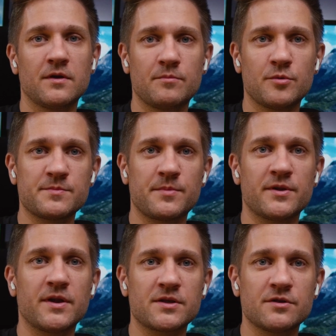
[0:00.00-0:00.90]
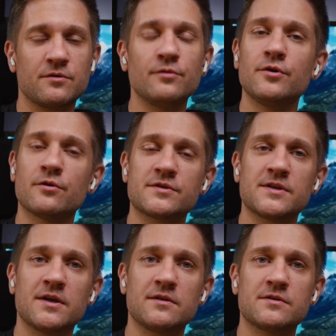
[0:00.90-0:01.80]
post-production on your
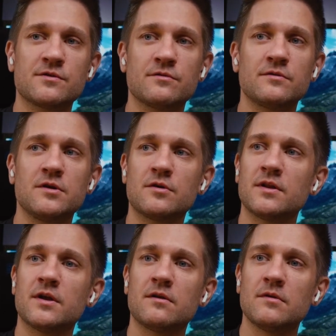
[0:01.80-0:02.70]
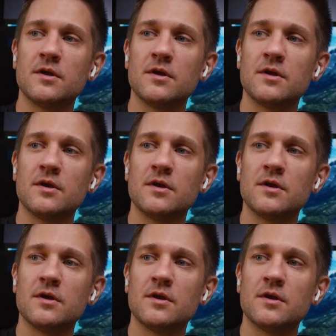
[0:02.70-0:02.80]
side, so you can